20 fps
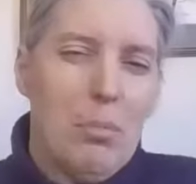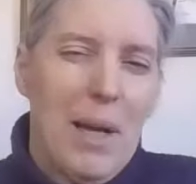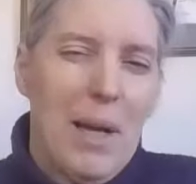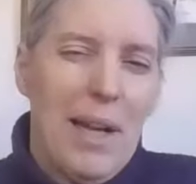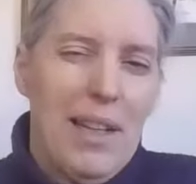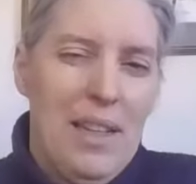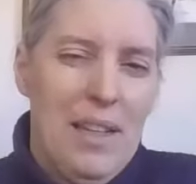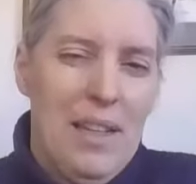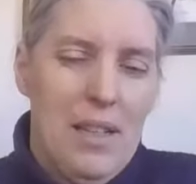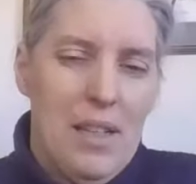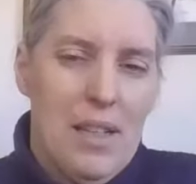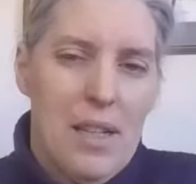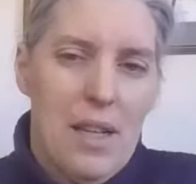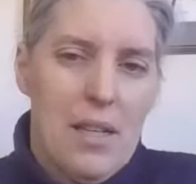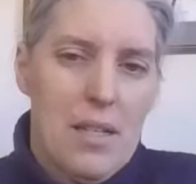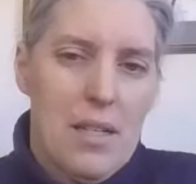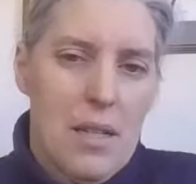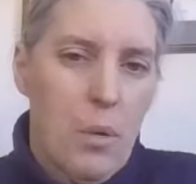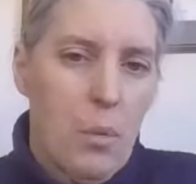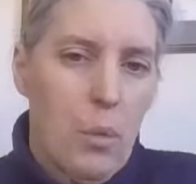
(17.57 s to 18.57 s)
bind,
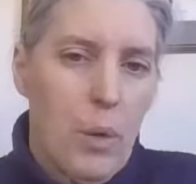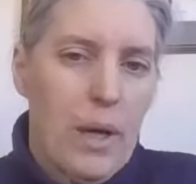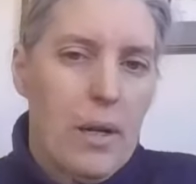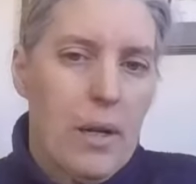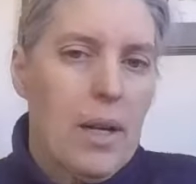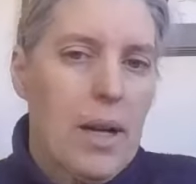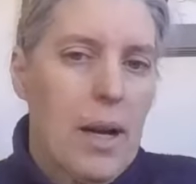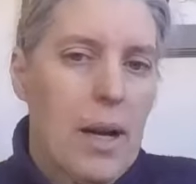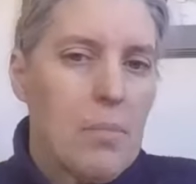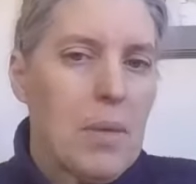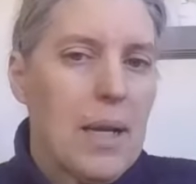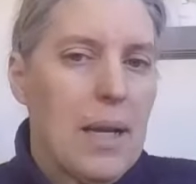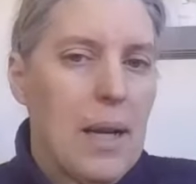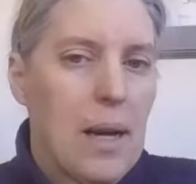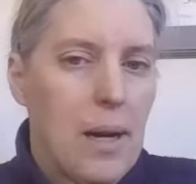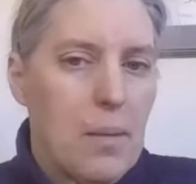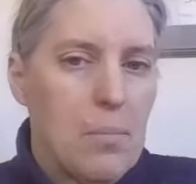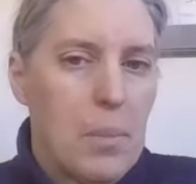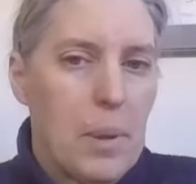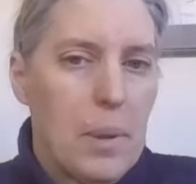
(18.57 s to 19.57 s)
as it were, coming
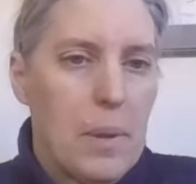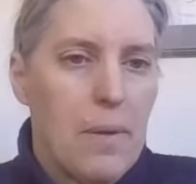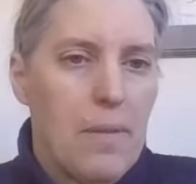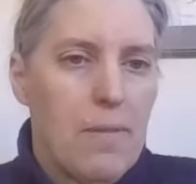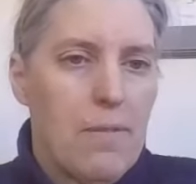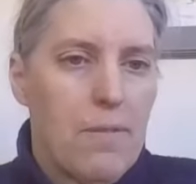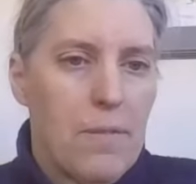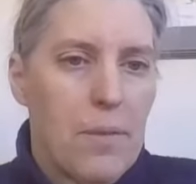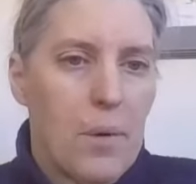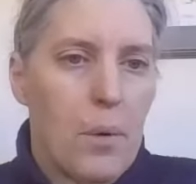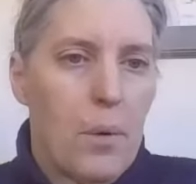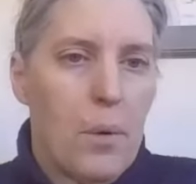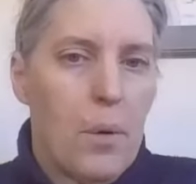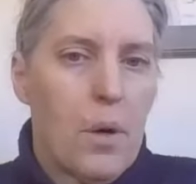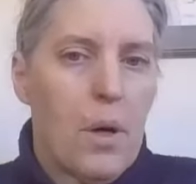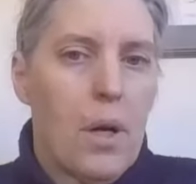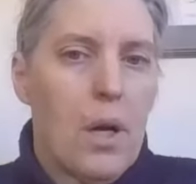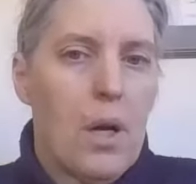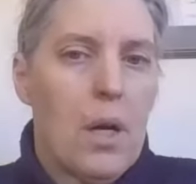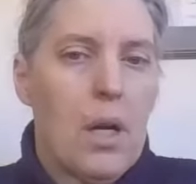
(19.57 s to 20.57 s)
up
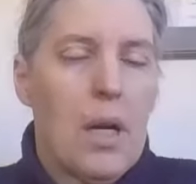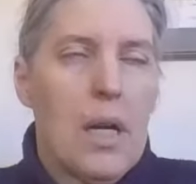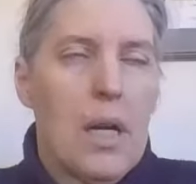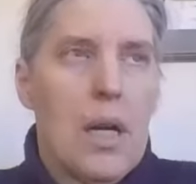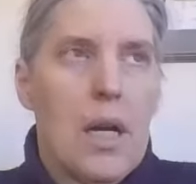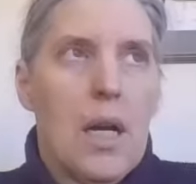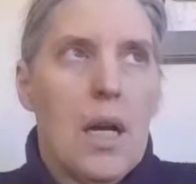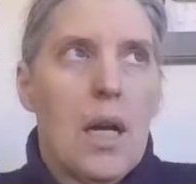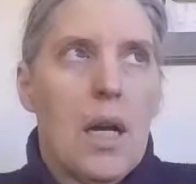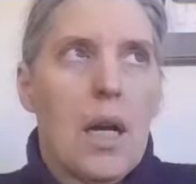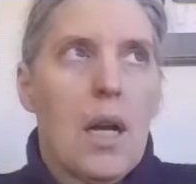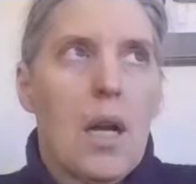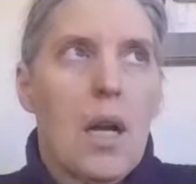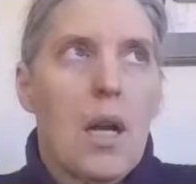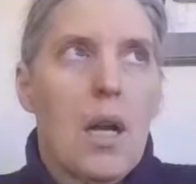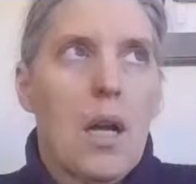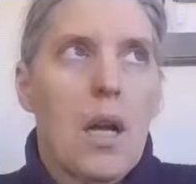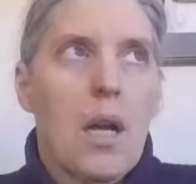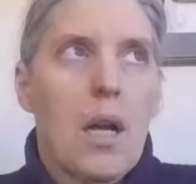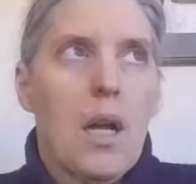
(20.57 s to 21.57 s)
for
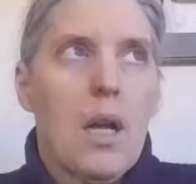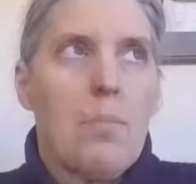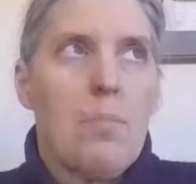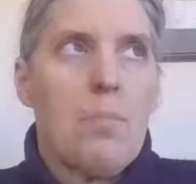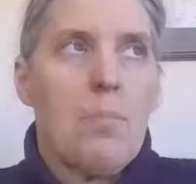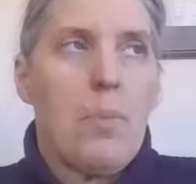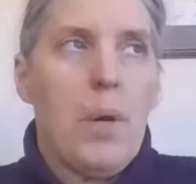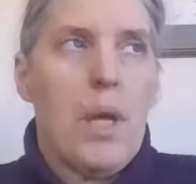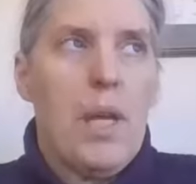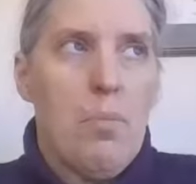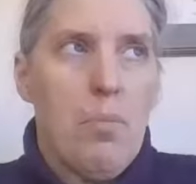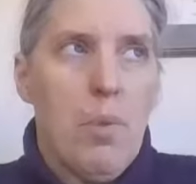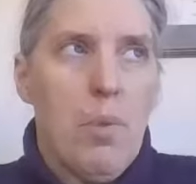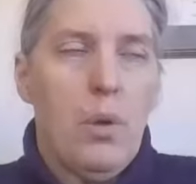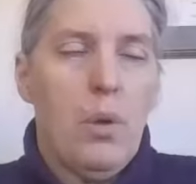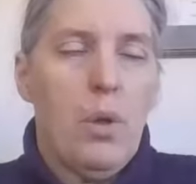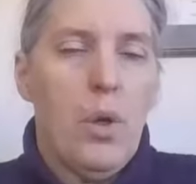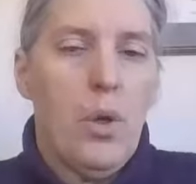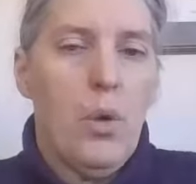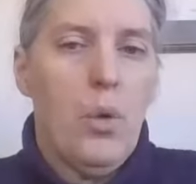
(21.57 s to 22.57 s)

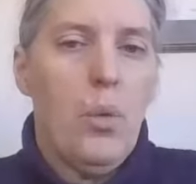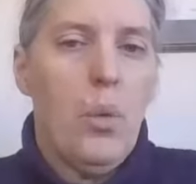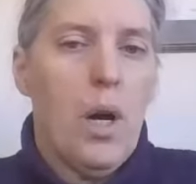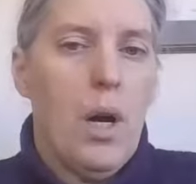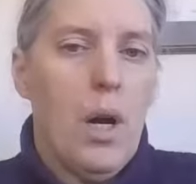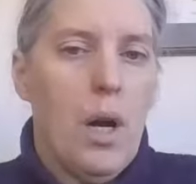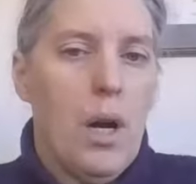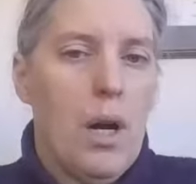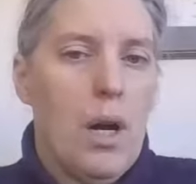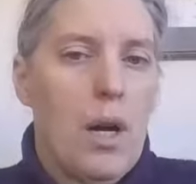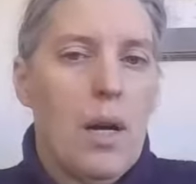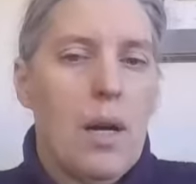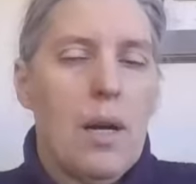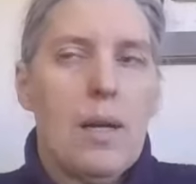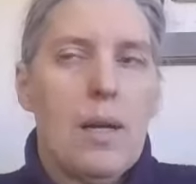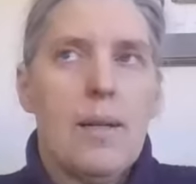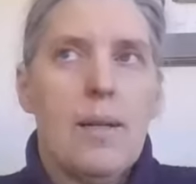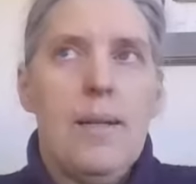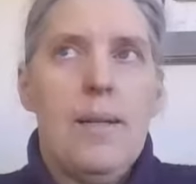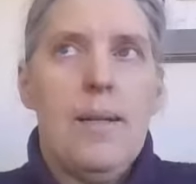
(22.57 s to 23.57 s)
people who
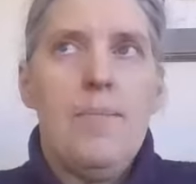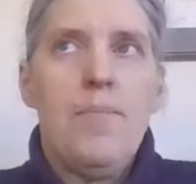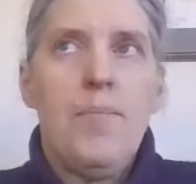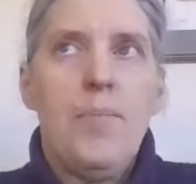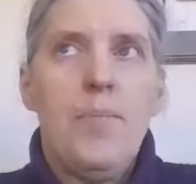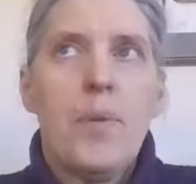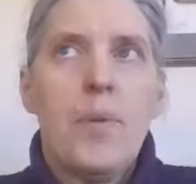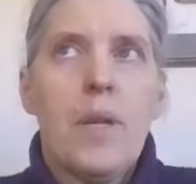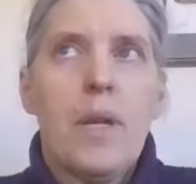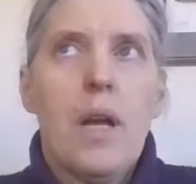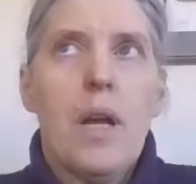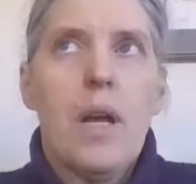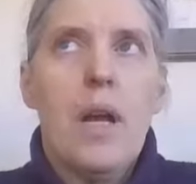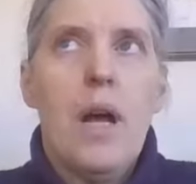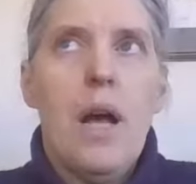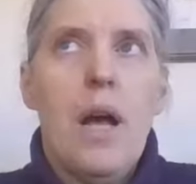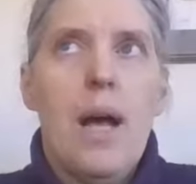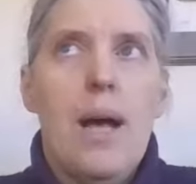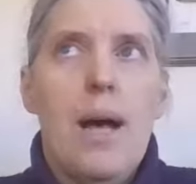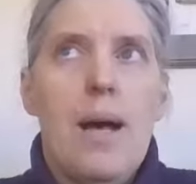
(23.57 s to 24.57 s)
are,
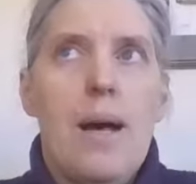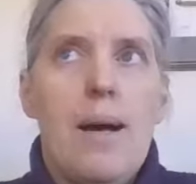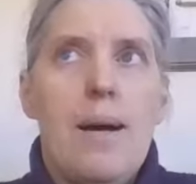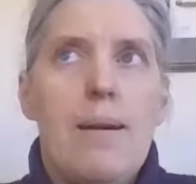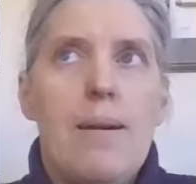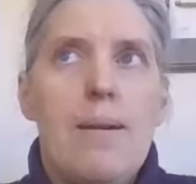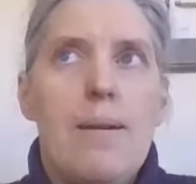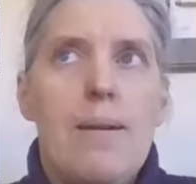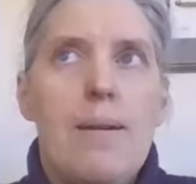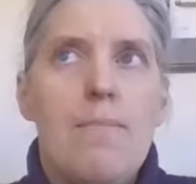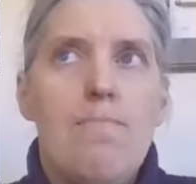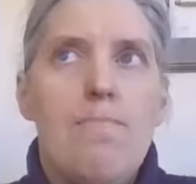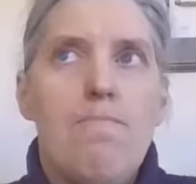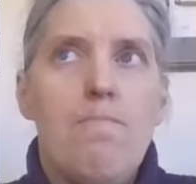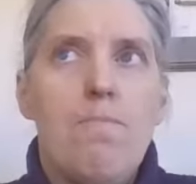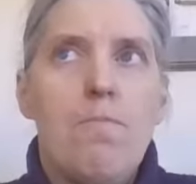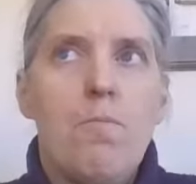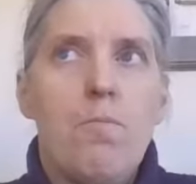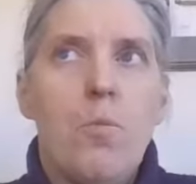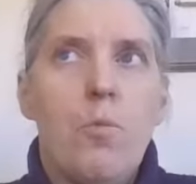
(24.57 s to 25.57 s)

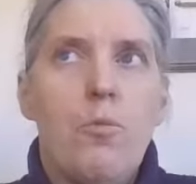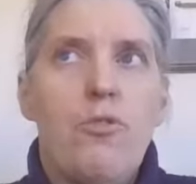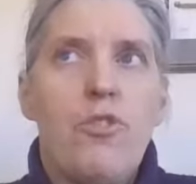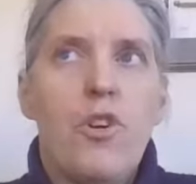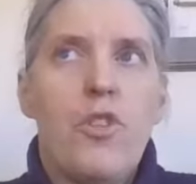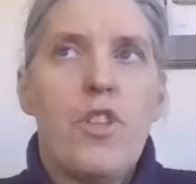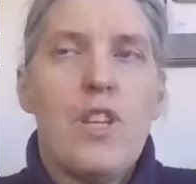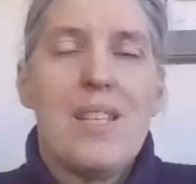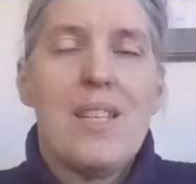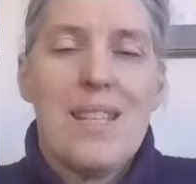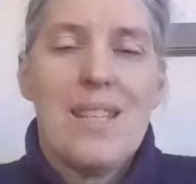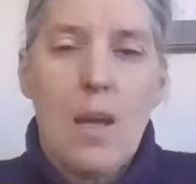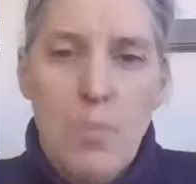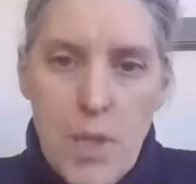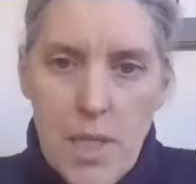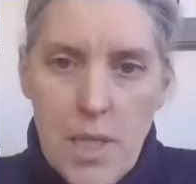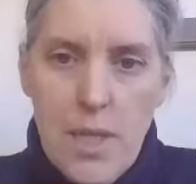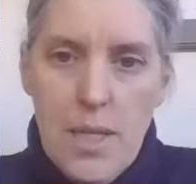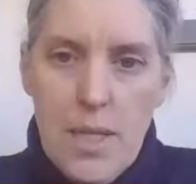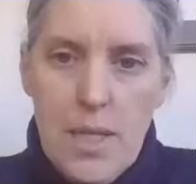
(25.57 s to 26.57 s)
for the
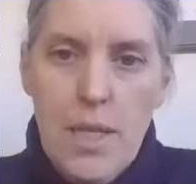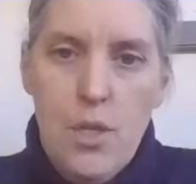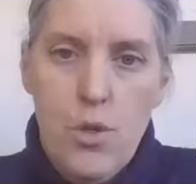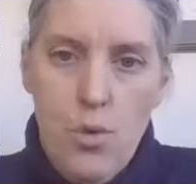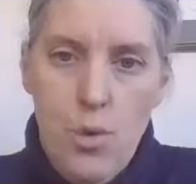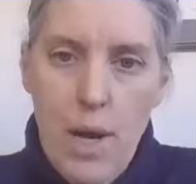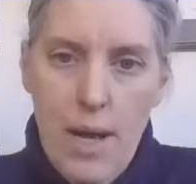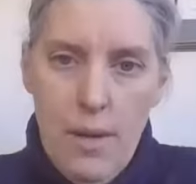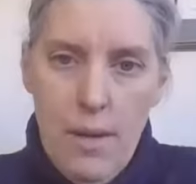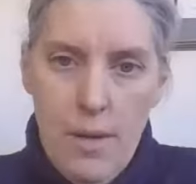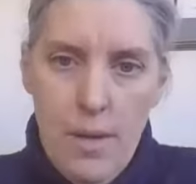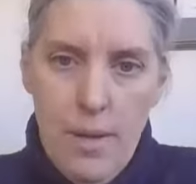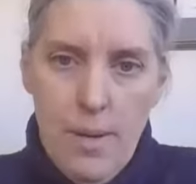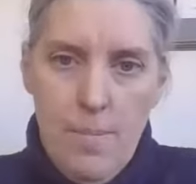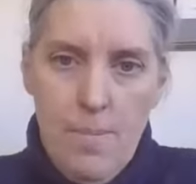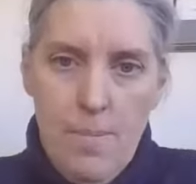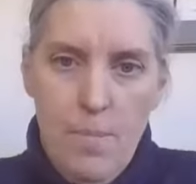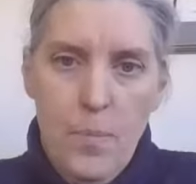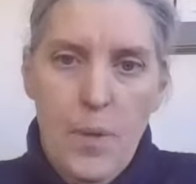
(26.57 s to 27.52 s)
substances rather,